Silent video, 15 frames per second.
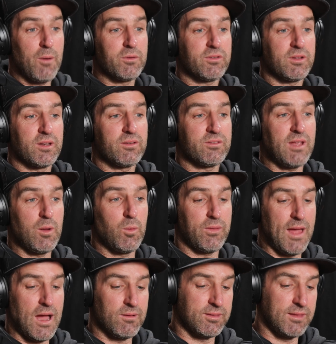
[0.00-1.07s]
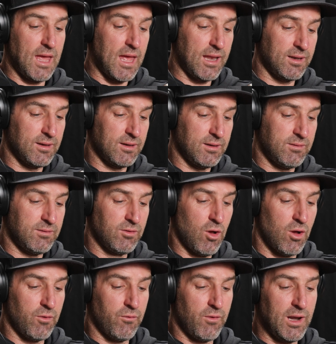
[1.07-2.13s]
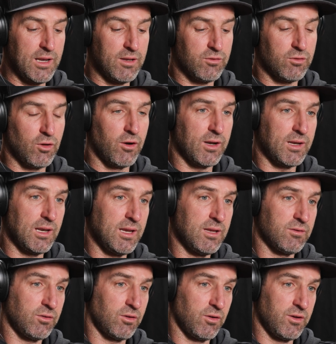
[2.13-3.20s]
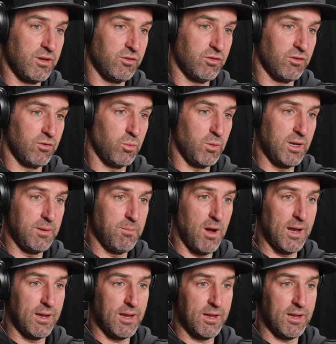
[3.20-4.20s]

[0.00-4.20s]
was going to say without that, it's not really historically his conditions where he might